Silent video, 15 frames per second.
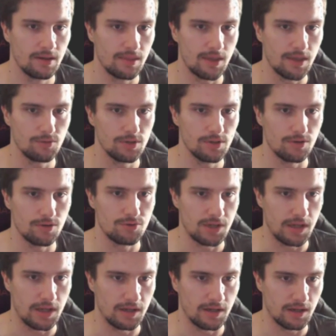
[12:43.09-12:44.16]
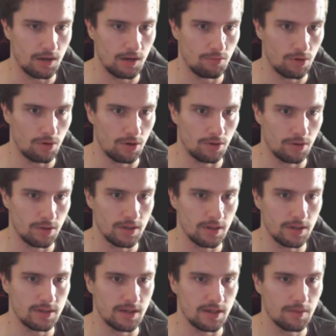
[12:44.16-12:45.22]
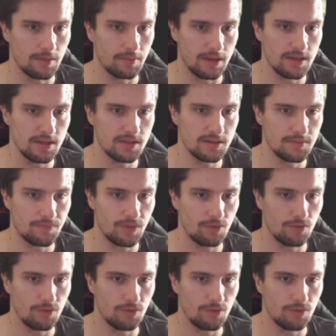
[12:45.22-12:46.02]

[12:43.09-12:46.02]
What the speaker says: That will now take our database,